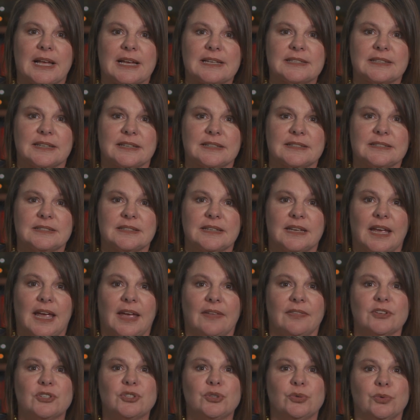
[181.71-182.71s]
assets
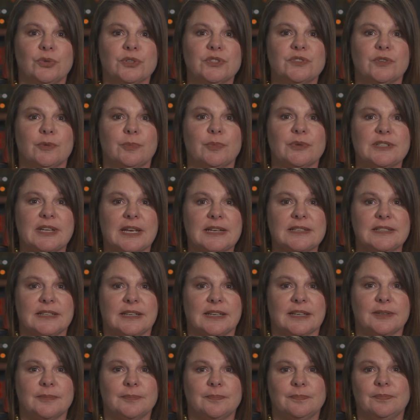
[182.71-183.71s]
and the tools for protecting
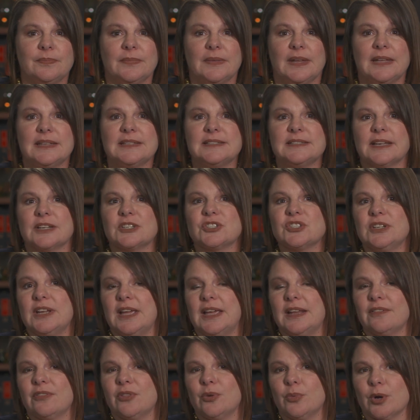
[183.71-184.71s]
it in Section
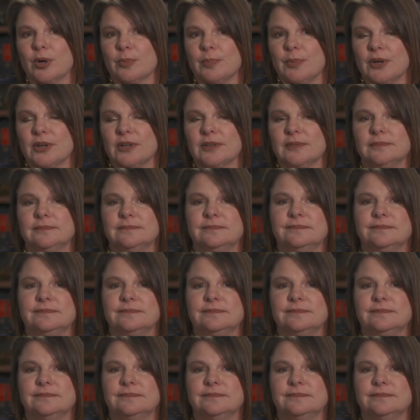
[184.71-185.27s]
8 of the workbook.